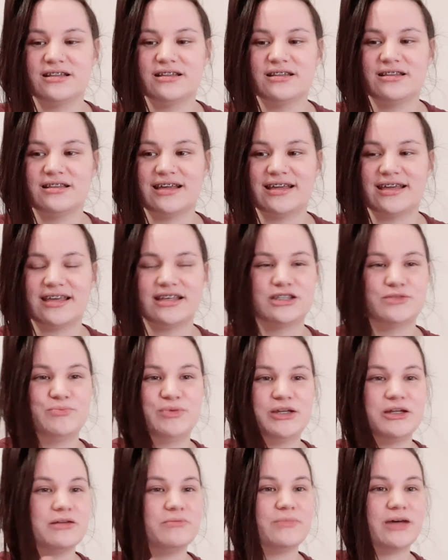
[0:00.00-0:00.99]
like it's
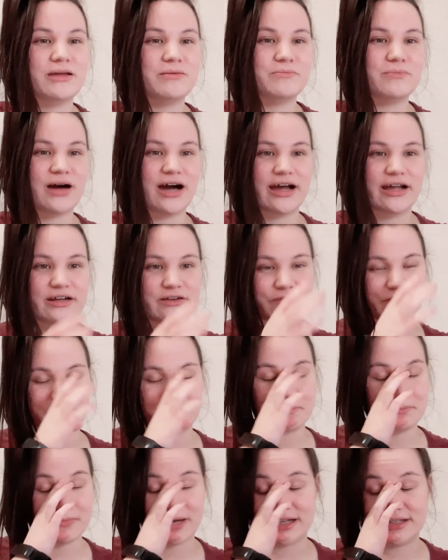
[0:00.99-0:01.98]
been on my mind for
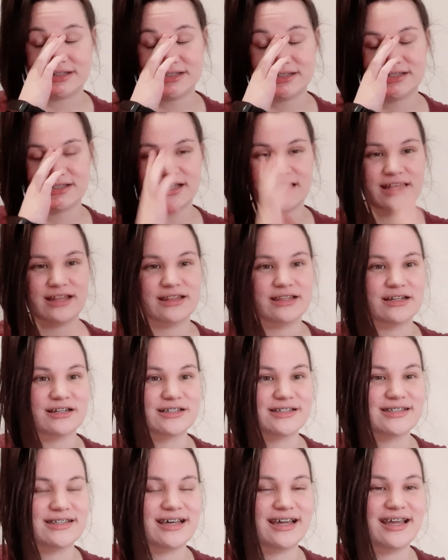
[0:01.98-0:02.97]
months, and
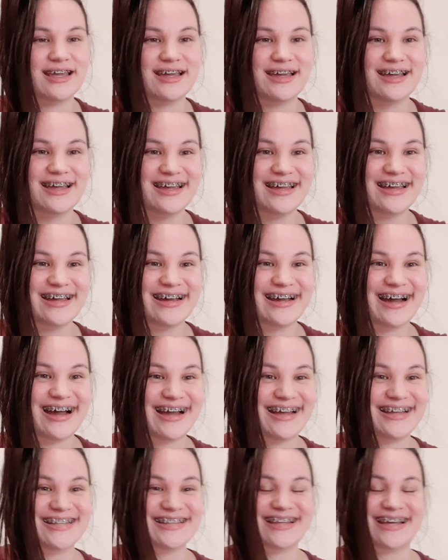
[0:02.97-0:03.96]
there's
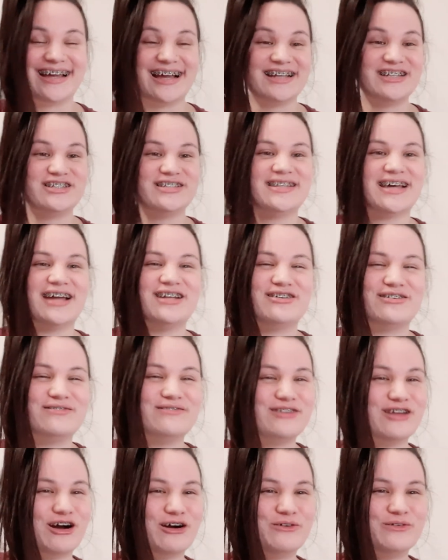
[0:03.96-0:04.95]
I don't
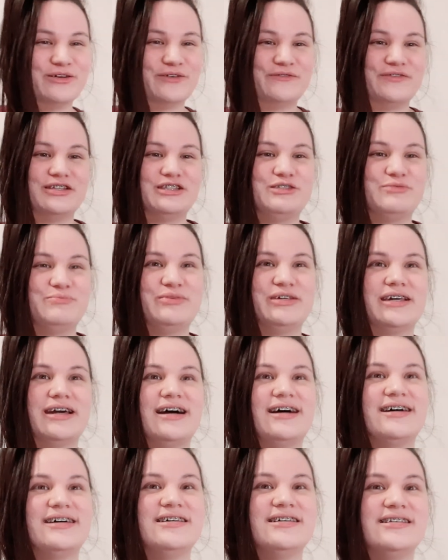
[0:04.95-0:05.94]
know if it's
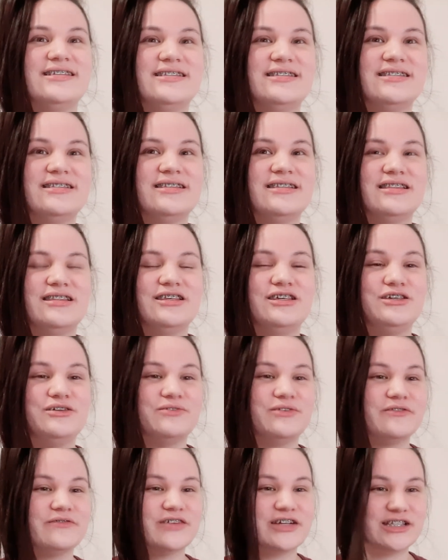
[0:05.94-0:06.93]
because the
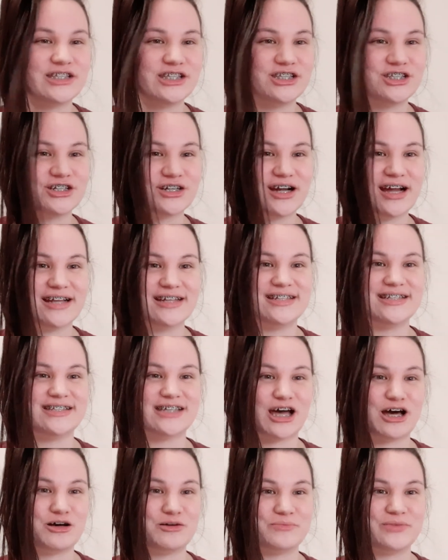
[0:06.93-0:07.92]
universe is trying to
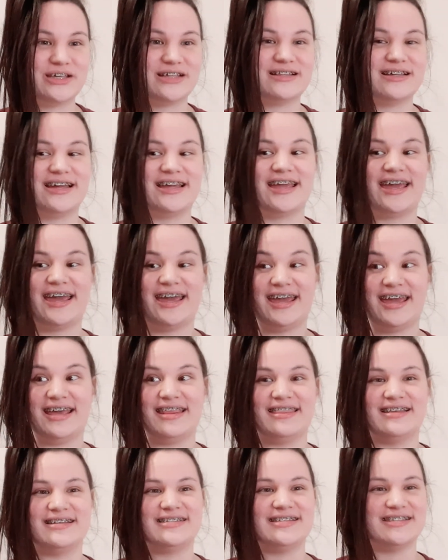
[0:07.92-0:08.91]
tell me like, hey,
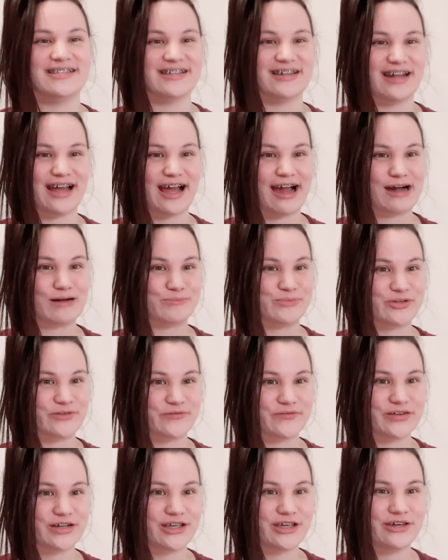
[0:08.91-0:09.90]
this is gonna happen
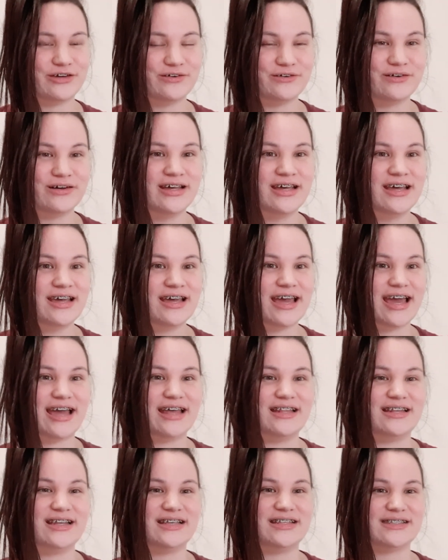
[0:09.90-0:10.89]
for you,
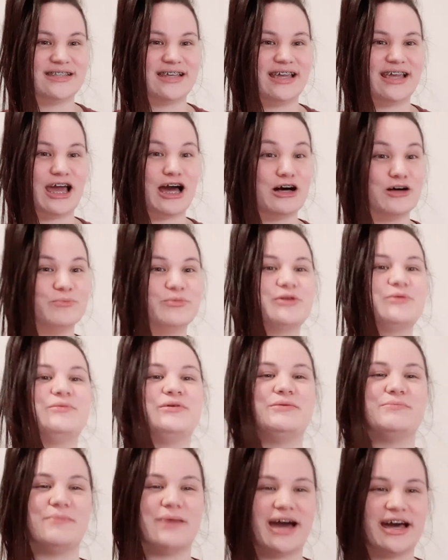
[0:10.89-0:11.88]
and it's like helping
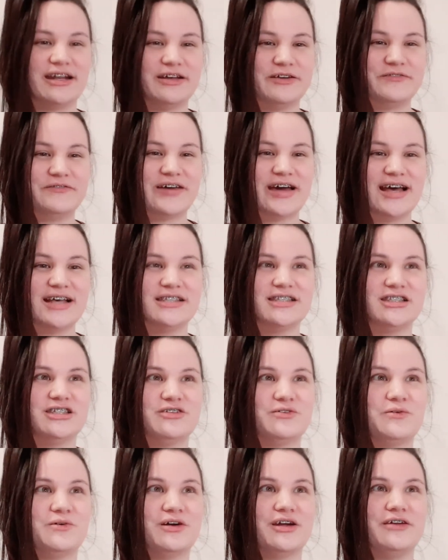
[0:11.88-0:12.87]
me manifest,
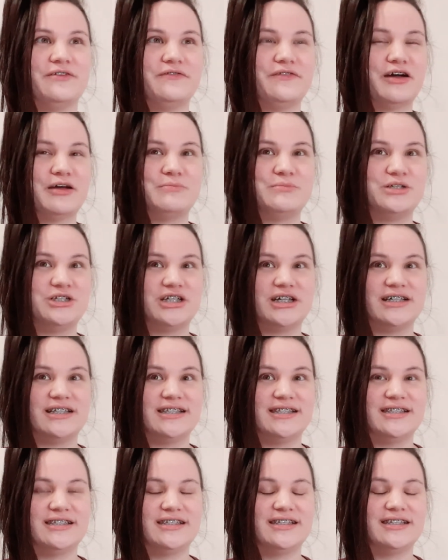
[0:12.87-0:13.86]
or if I'm
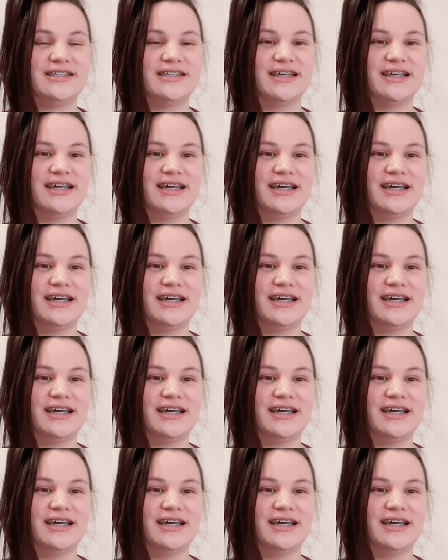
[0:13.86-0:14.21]
just